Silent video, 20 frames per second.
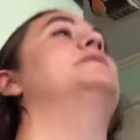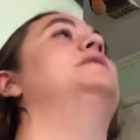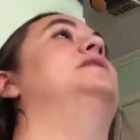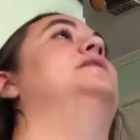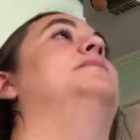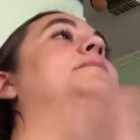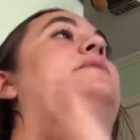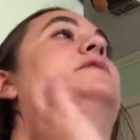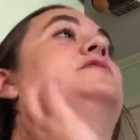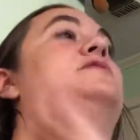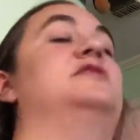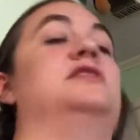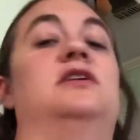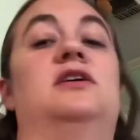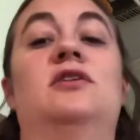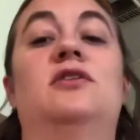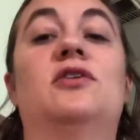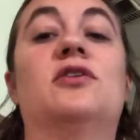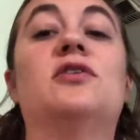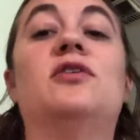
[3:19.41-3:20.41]
in
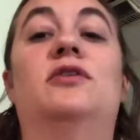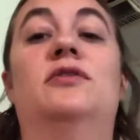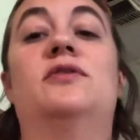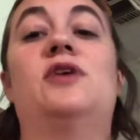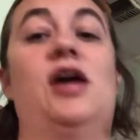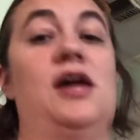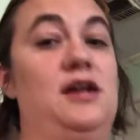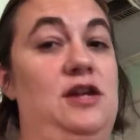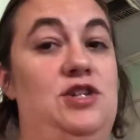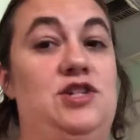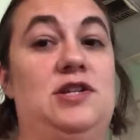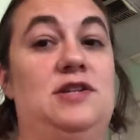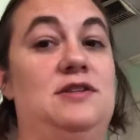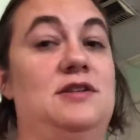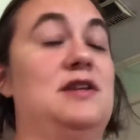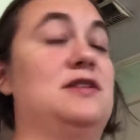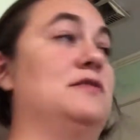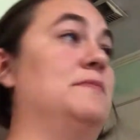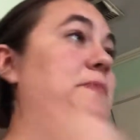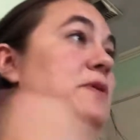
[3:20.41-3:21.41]
particular locations
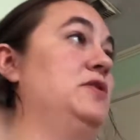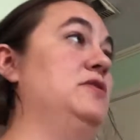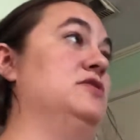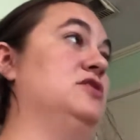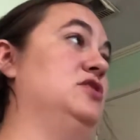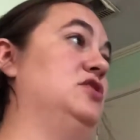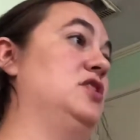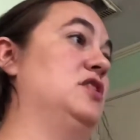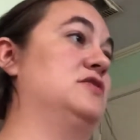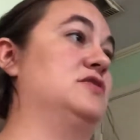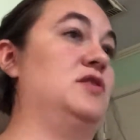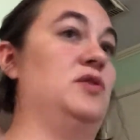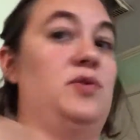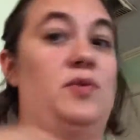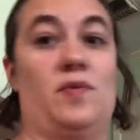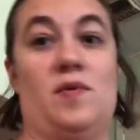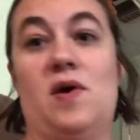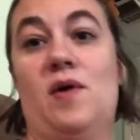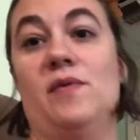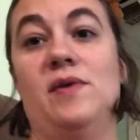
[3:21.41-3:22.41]
as opposed to just
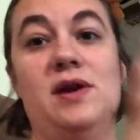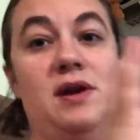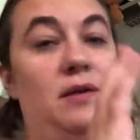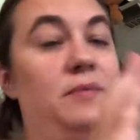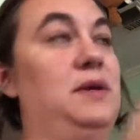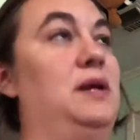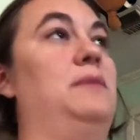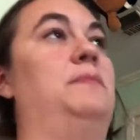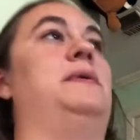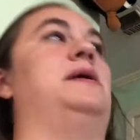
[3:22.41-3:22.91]
throwing them in a